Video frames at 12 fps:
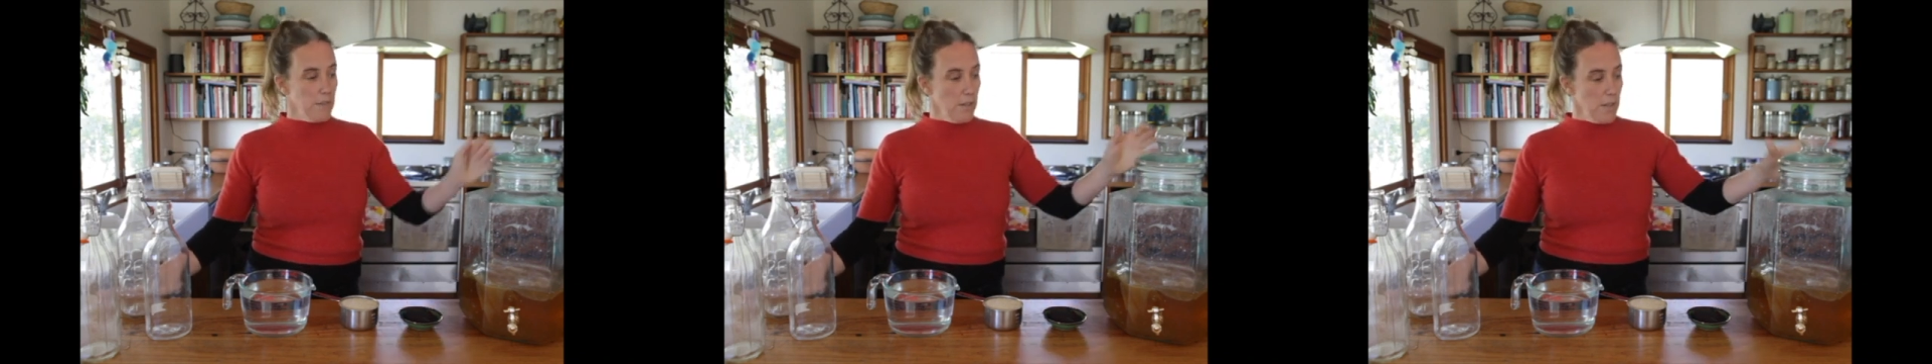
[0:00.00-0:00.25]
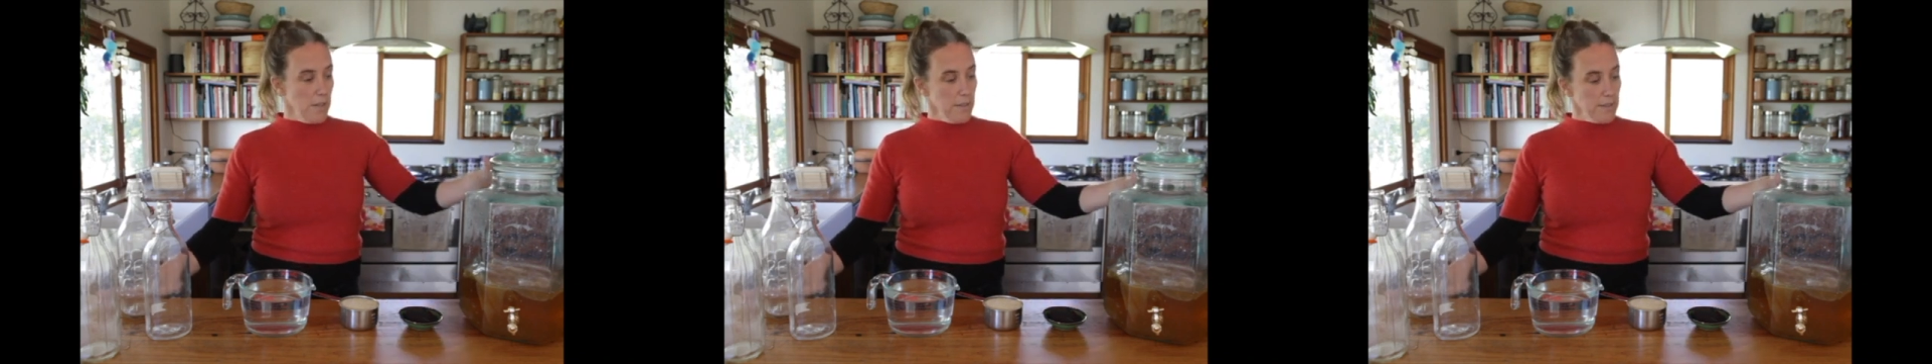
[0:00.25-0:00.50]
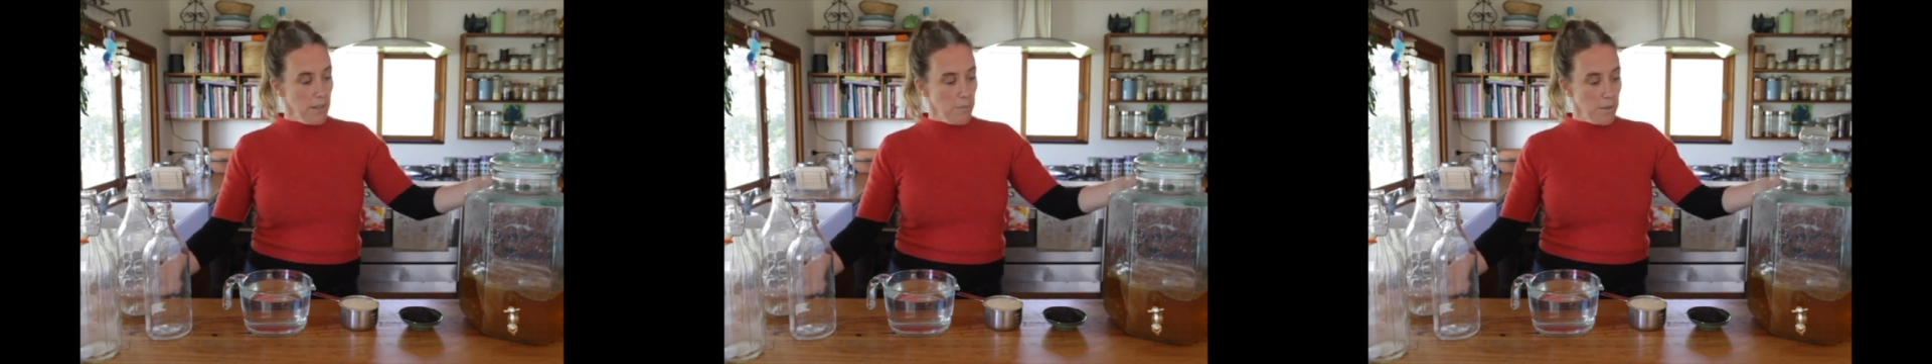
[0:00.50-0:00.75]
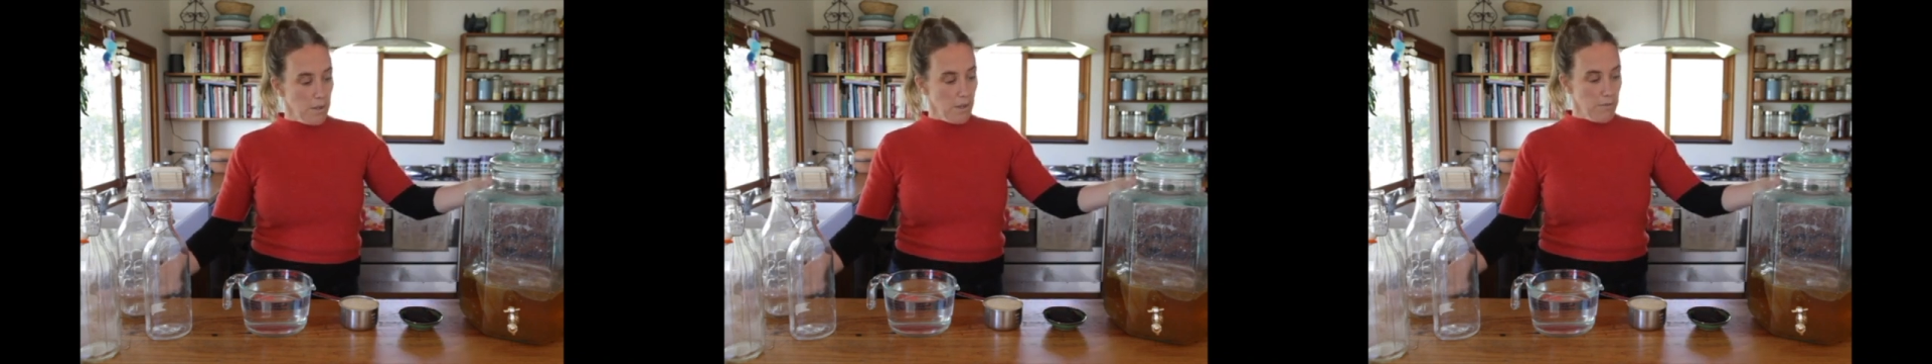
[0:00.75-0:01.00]
So here's some
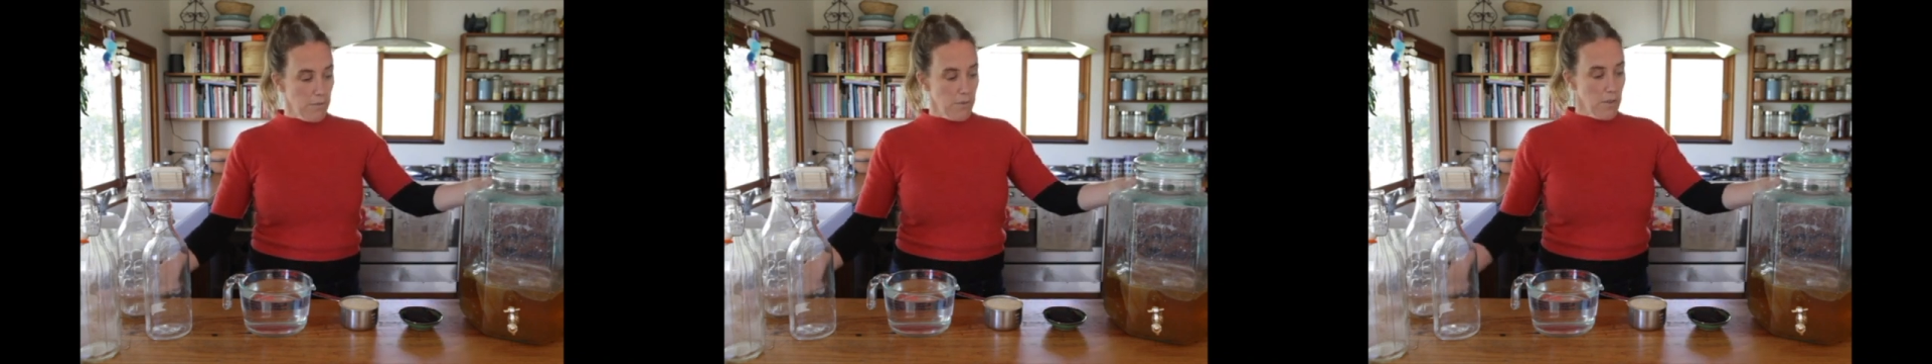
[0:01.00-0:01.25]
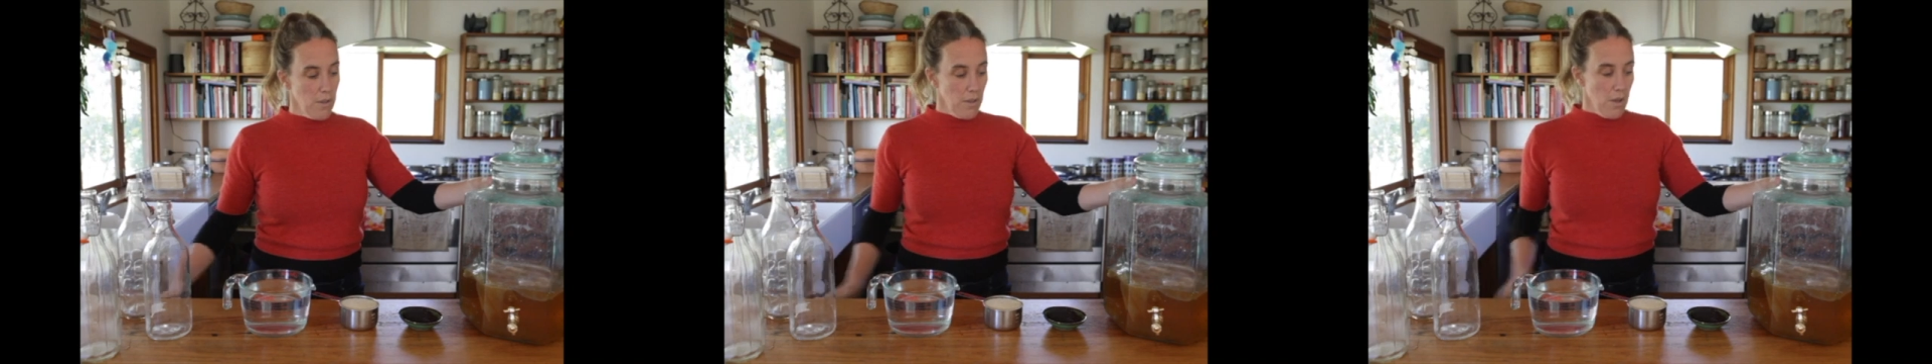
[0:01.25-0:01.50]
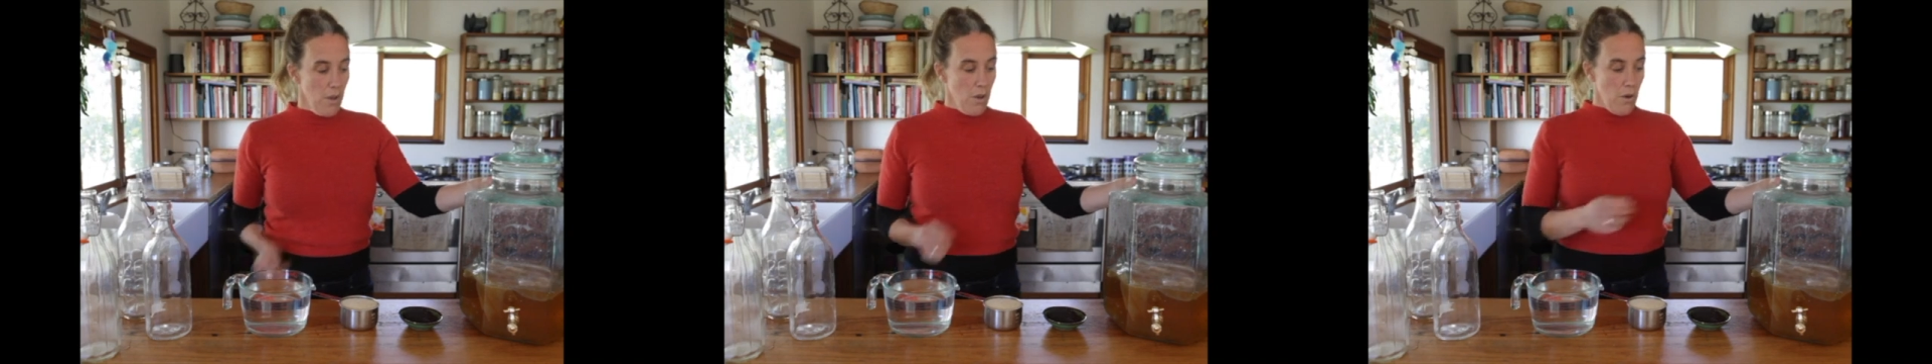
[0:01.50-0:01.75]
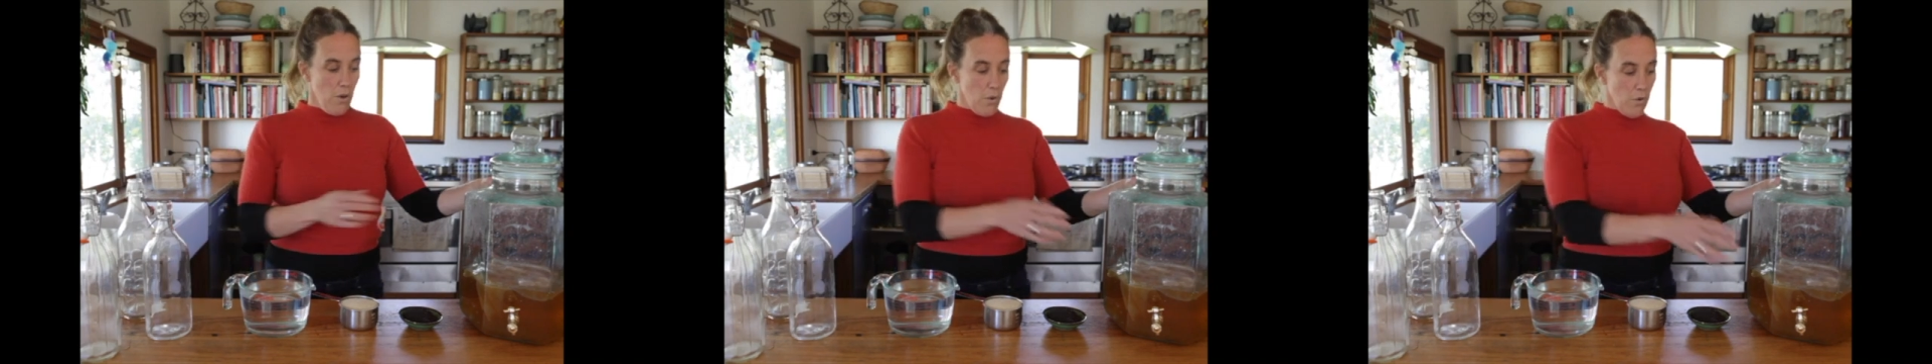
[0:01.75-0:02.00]
that I've
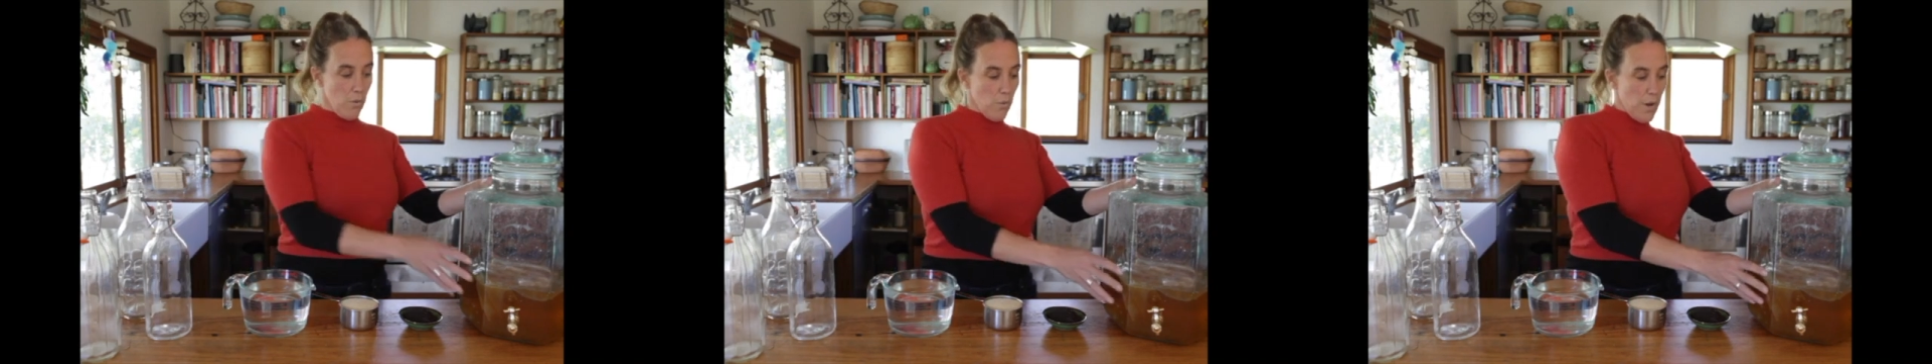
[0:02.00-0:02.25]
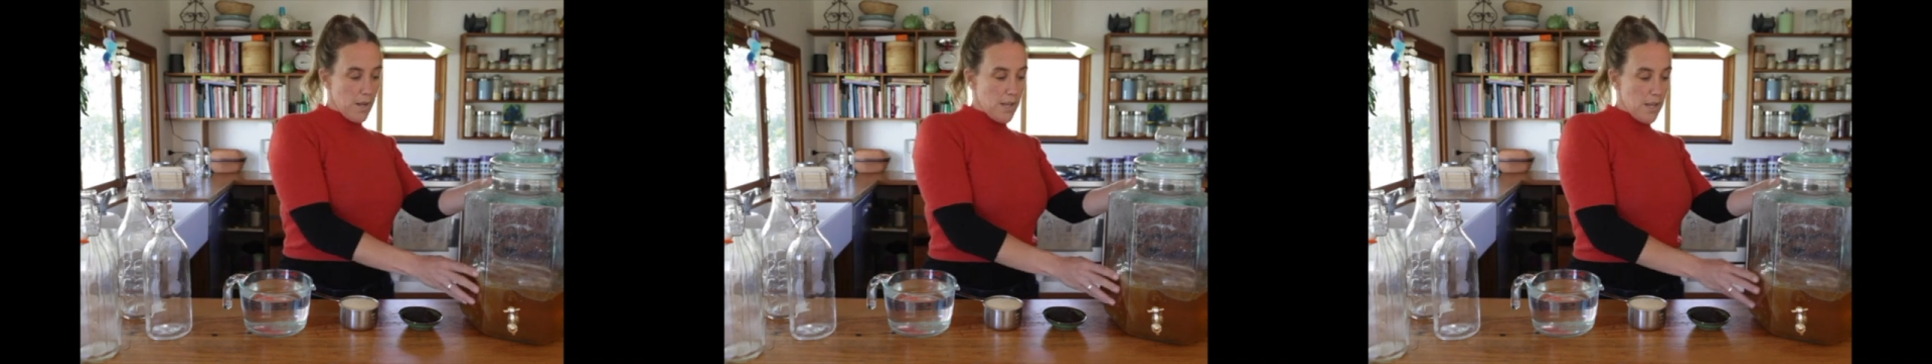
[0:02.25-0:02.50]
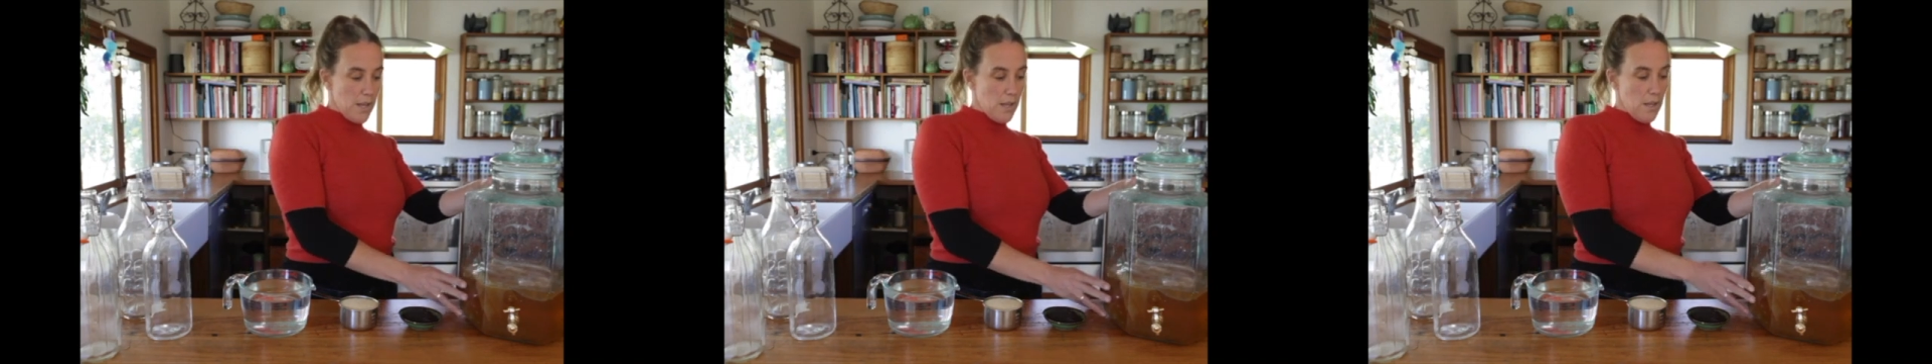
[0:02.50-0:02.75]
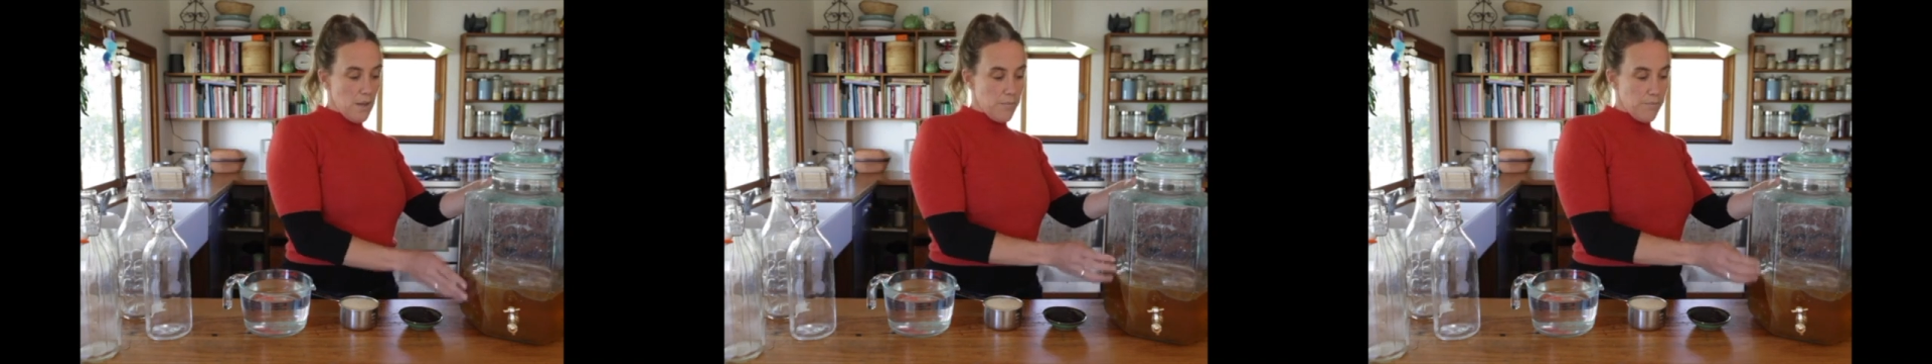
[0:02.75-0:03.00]
already